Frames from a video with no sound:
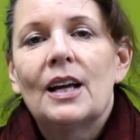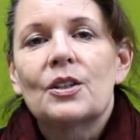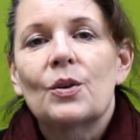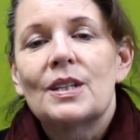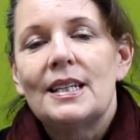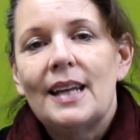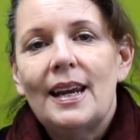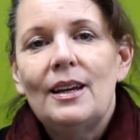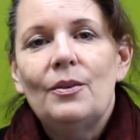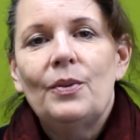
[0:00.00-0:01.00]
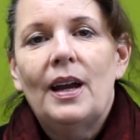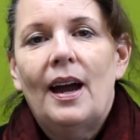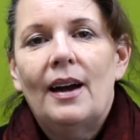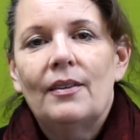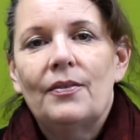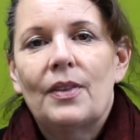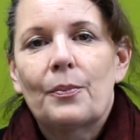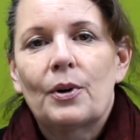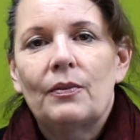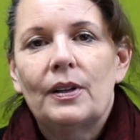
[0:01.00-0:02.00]
So today we have the
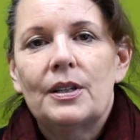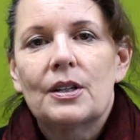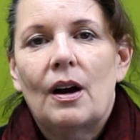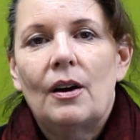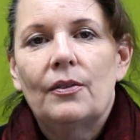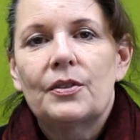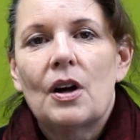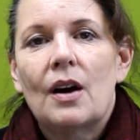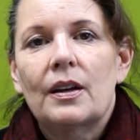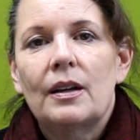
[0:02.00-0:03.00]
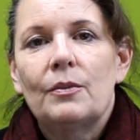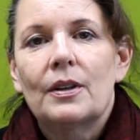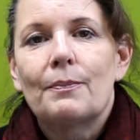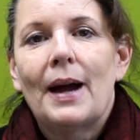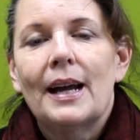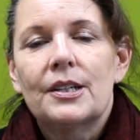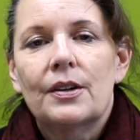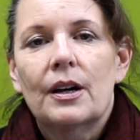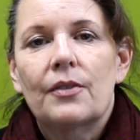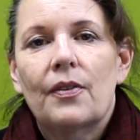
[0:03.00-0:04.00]
privilege of talking with
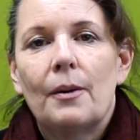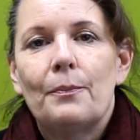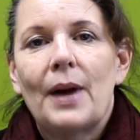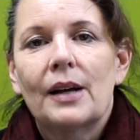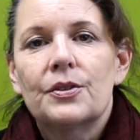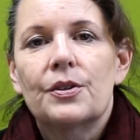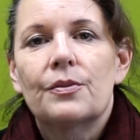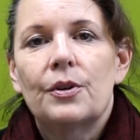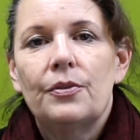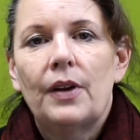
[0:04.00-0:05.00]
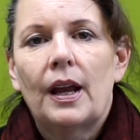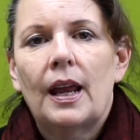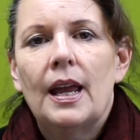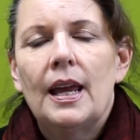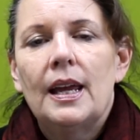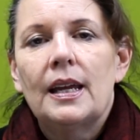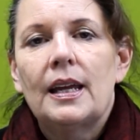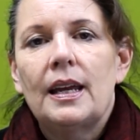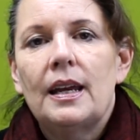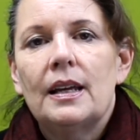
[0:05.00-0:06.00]
Patrick from Master Roofing.
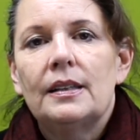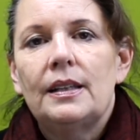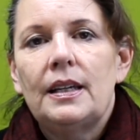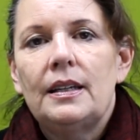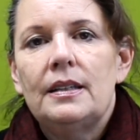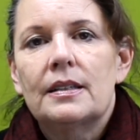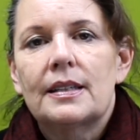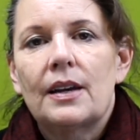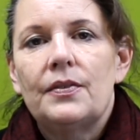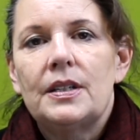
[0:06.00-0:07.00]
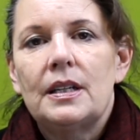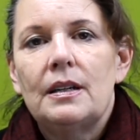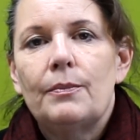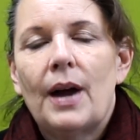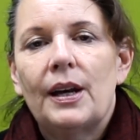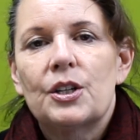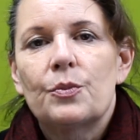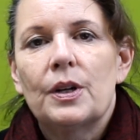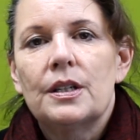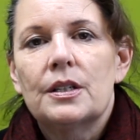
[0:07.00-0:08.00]
He leads safety
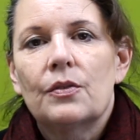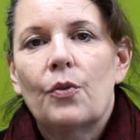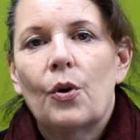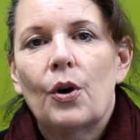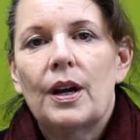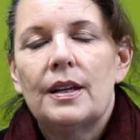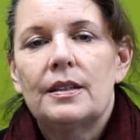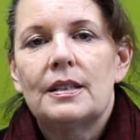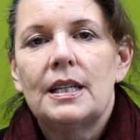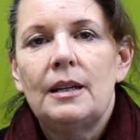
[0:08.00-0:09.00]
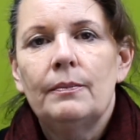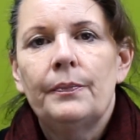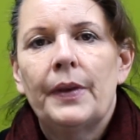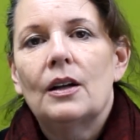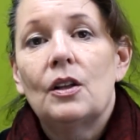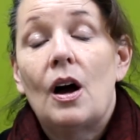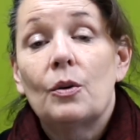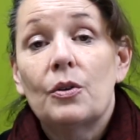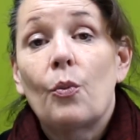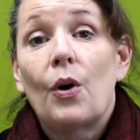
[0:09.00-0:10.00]
management for his team,
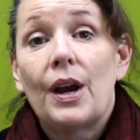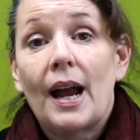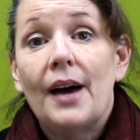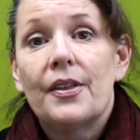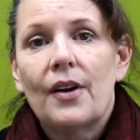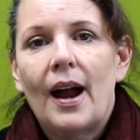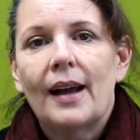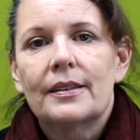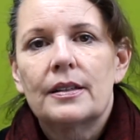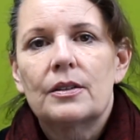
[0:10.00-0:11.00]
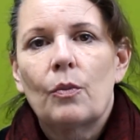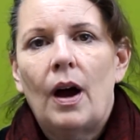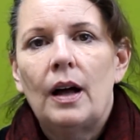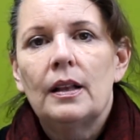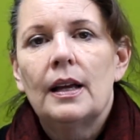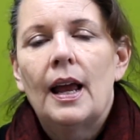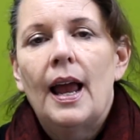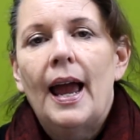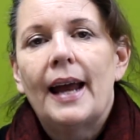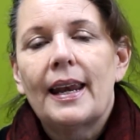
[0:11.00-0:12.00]
along with wearing other hats as well.
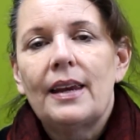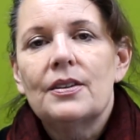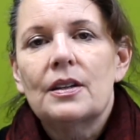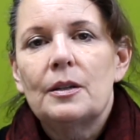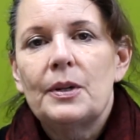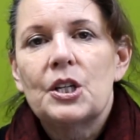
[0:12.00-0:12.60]
And he's going to be